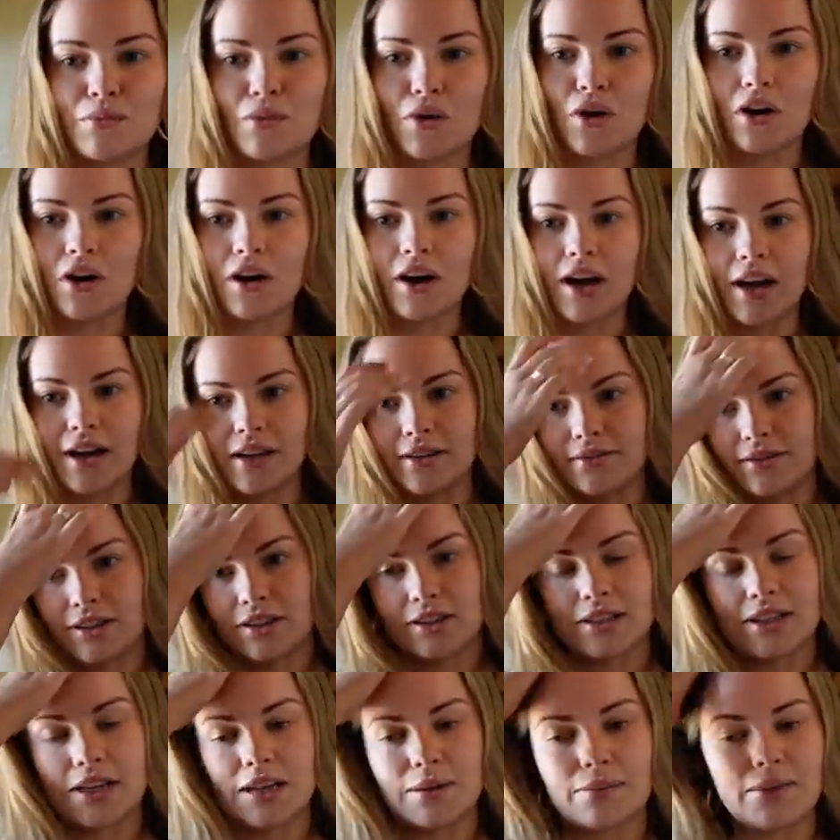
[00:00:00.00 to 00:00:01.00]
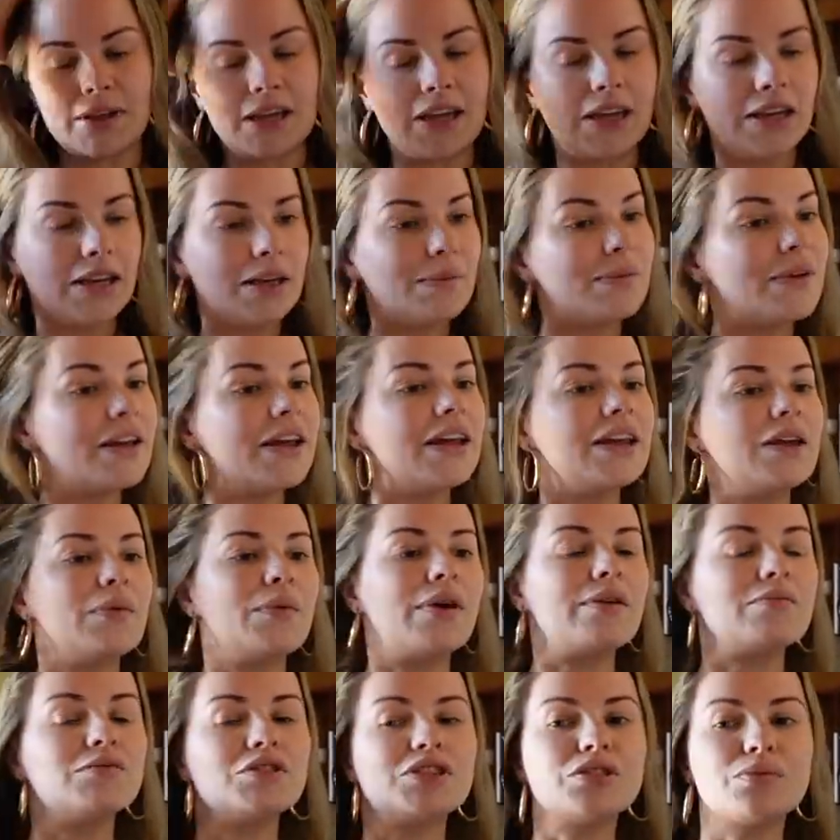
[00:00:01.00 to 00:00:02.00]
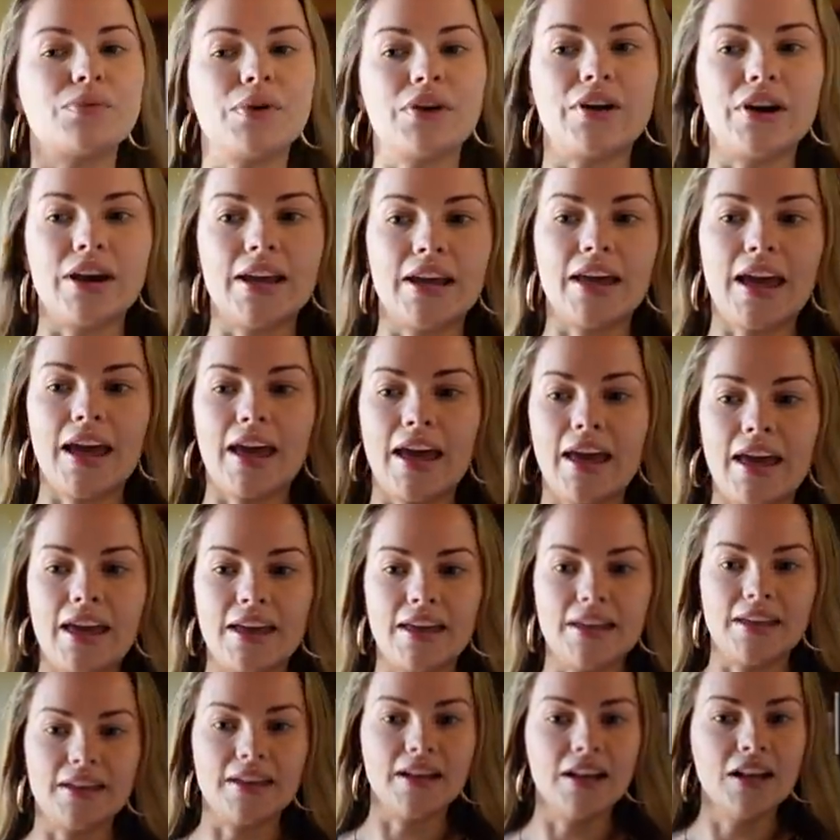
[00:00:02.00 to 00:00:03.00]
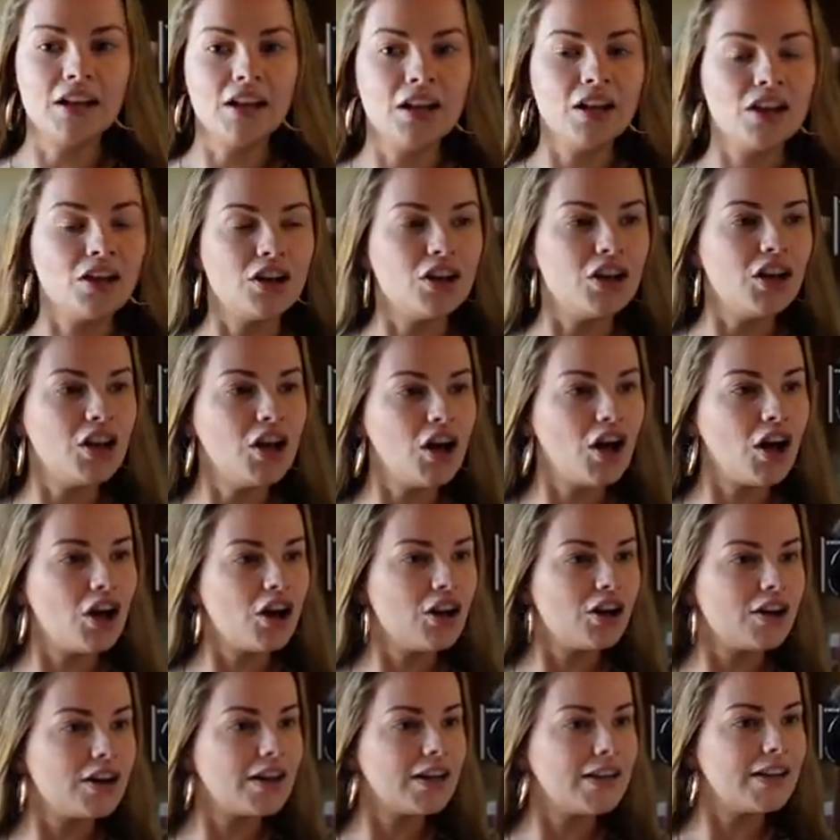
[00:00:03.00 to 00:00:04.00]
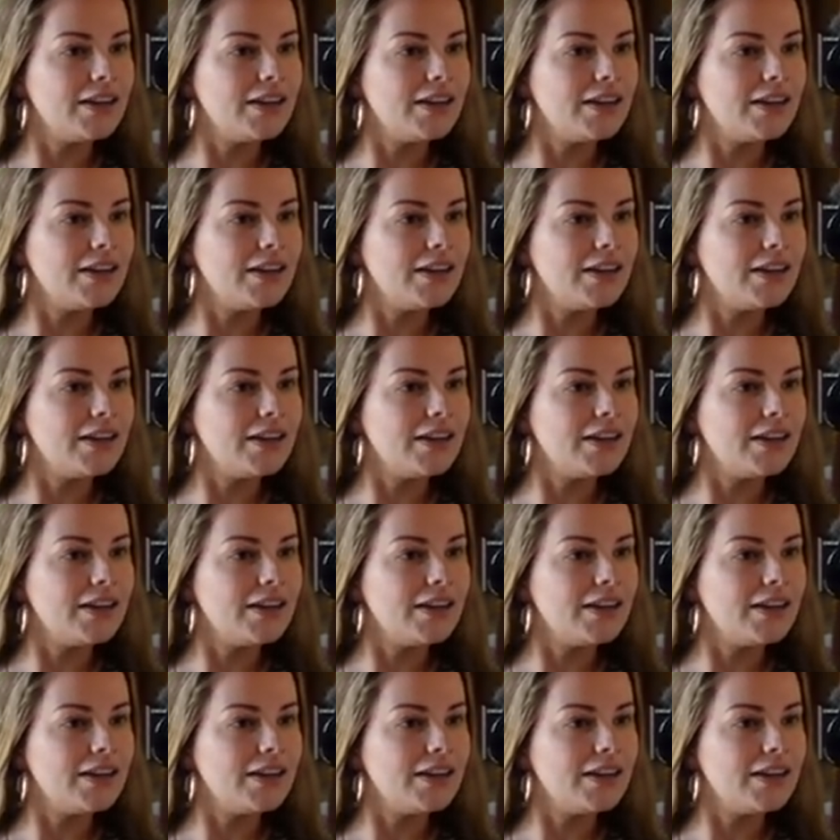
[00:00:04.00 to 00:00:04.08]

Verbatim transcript: bra kind of looks like a bikini. But anyway, I'm just wearing a long